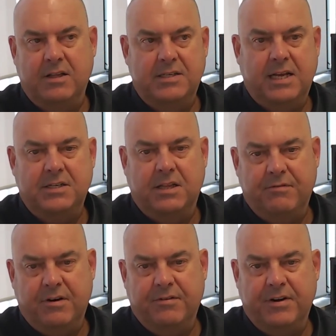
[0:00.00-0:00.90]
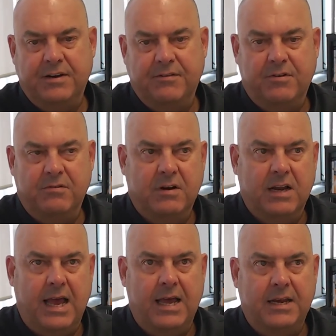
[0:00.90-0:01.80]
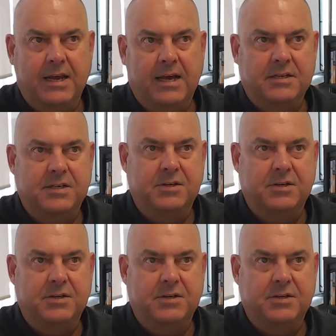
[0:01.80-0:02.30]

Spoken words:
is actually very, very difficult. And be able